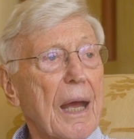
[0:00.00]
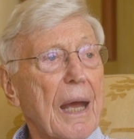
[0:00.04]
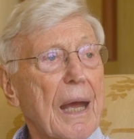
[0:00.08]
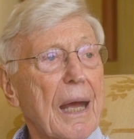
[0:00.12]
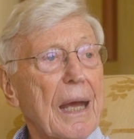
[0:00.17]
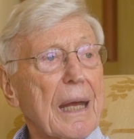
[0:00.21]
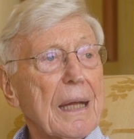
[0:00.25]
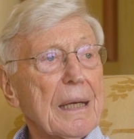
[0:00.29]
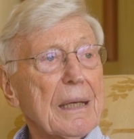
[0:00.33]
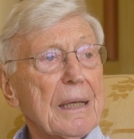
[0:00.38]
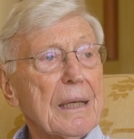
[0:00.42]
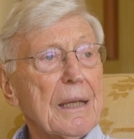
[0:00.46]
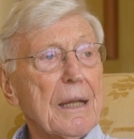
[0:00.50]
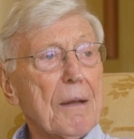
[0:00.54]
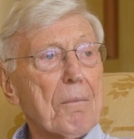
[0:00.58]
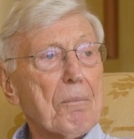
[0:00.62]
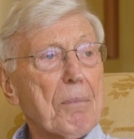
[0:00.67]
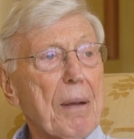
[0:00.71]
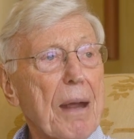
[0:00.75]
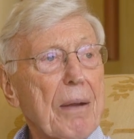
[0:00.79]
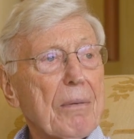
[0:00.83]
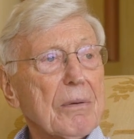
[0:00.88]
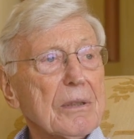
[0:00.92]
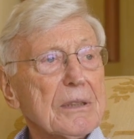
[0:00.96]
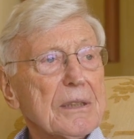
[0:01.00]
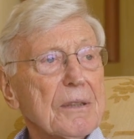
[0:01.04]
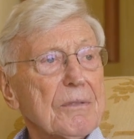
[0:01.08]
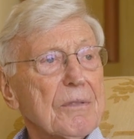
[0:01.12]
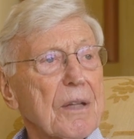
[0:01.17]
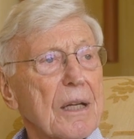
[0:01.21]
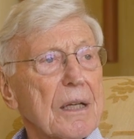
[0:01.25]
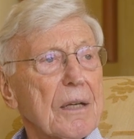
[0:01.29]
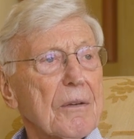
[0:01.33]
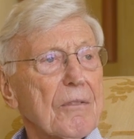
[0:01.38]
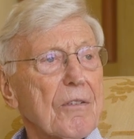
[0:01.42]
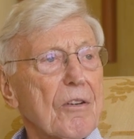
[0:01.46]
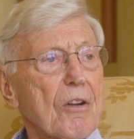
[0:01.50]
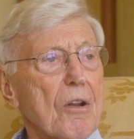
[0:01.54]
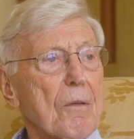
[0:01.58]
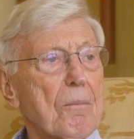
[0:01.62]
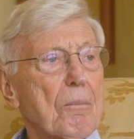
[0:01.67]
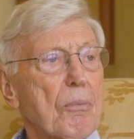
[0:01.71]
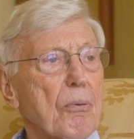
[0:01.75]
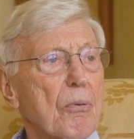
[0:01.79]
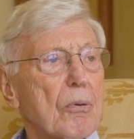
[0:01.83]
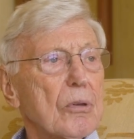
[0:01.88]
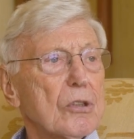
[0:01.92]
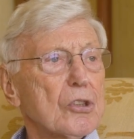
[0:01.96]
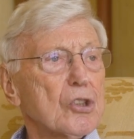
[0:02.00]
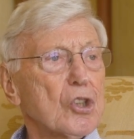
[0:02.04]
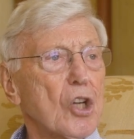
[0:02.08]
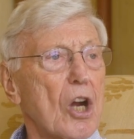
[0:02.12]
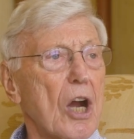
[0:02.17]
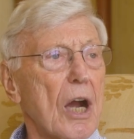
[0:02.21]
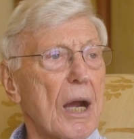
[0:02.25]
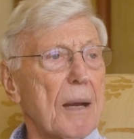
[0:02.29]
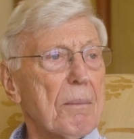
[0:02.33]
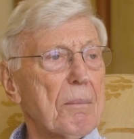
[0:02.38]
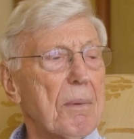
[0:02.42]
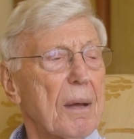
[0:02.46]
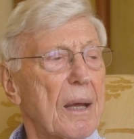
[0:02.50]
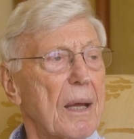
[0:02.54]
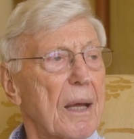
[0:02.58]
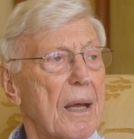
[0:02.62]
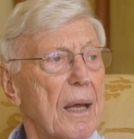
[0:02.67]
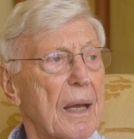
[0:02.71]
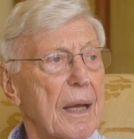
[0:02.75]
And their parents have done a very poor job